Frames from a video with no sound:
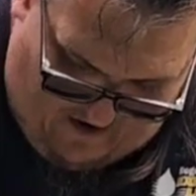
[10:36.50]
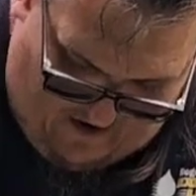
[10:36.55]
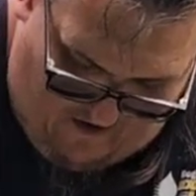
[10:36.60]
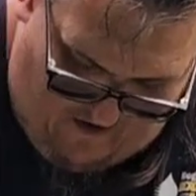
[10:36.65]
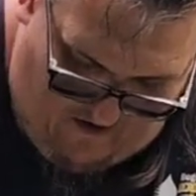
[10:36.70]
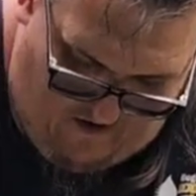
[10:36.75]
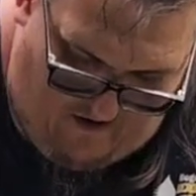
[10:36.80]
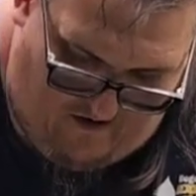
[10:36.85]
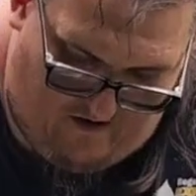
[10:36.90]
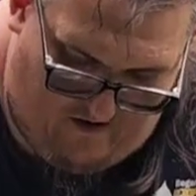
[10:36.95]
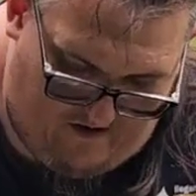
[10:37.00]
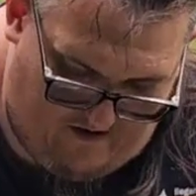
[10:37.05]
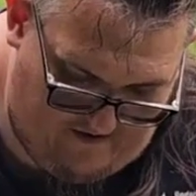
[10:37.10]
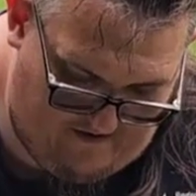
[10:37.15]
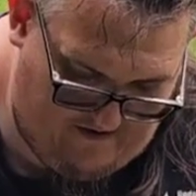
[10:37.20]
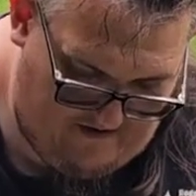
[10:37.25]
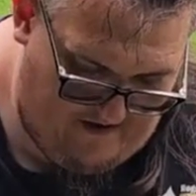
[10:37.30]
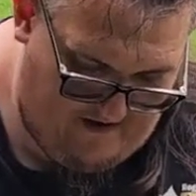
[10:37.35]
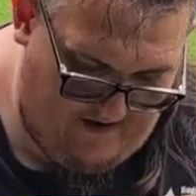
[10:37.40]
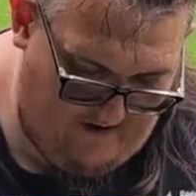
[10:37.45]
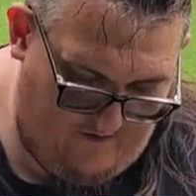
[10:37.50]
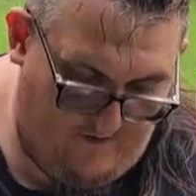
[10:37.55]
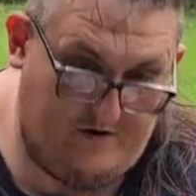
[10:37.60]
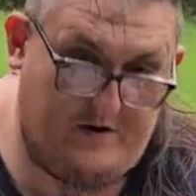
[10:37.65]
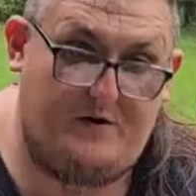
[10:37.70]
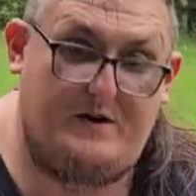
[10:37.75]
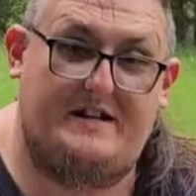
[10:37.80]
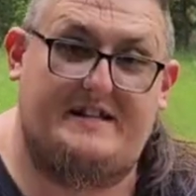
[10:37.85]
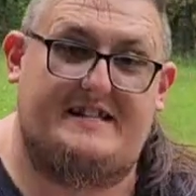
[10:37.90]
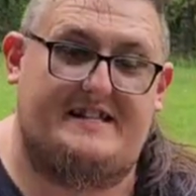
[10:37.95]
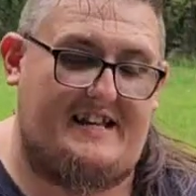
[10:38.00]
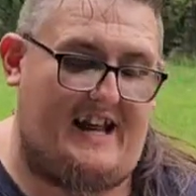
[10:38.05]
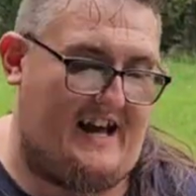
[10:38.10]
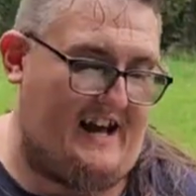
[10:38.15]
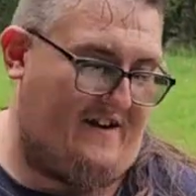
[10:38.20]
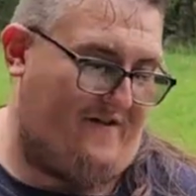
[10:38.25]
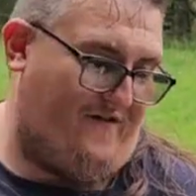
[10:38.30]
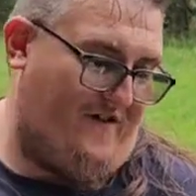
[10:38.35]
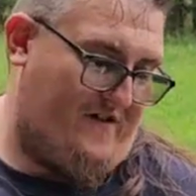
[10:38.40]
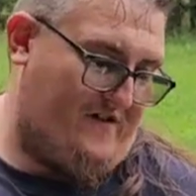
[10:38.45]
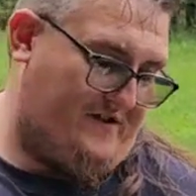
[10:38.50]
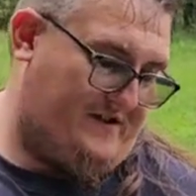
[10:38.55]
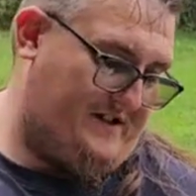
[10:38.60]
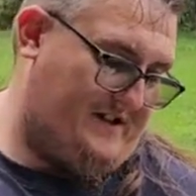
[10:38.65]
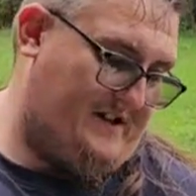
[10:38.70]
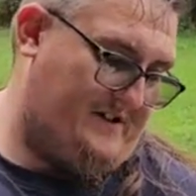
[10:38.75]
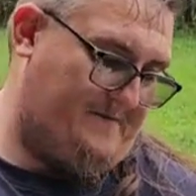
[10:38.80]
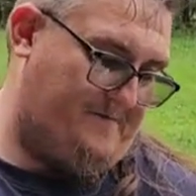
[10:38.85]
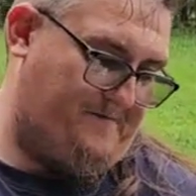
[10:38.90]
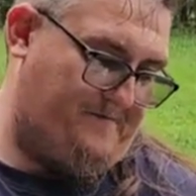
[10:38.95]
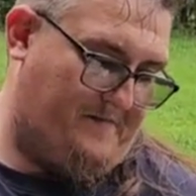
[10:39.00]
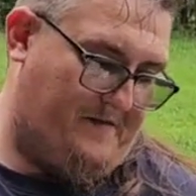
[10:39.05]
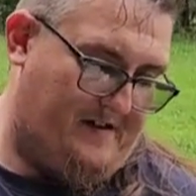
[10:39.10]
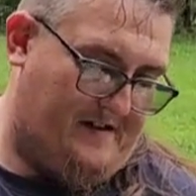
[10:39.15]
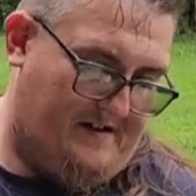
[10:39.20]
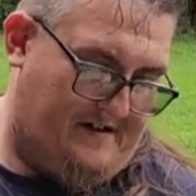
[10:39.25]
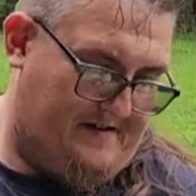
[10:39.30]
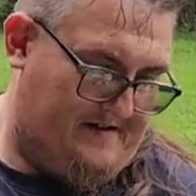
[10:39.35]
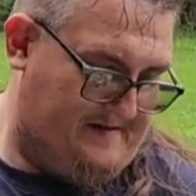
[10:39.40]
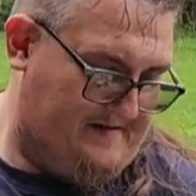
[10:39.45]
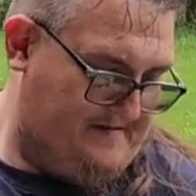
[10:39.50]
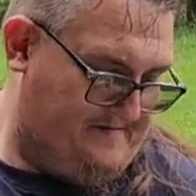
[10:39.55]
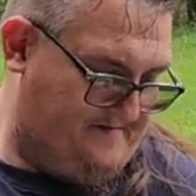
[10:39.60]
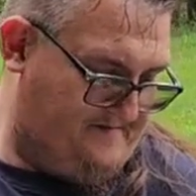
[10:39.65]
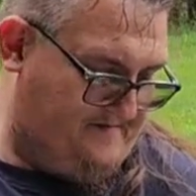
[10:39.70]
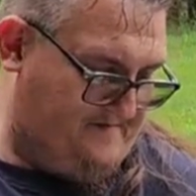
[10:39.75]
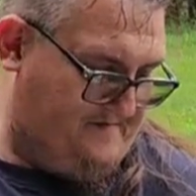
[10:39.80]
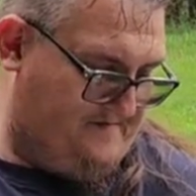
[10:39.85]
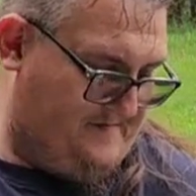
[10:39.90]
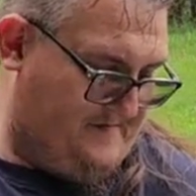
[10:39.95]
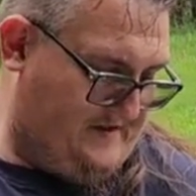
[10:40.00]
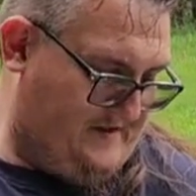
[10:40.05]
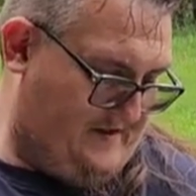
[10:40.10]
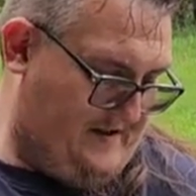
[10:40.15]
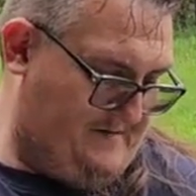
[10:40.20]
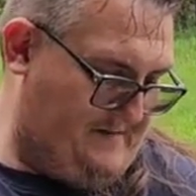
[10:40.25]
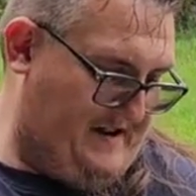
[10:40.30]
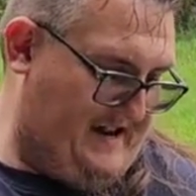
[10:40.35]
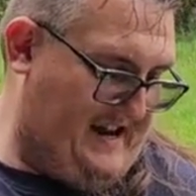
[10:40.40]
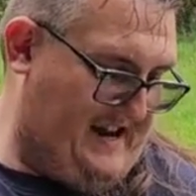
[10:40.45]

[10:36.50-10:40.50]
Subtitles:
Oh, we'll do his stack first. So let me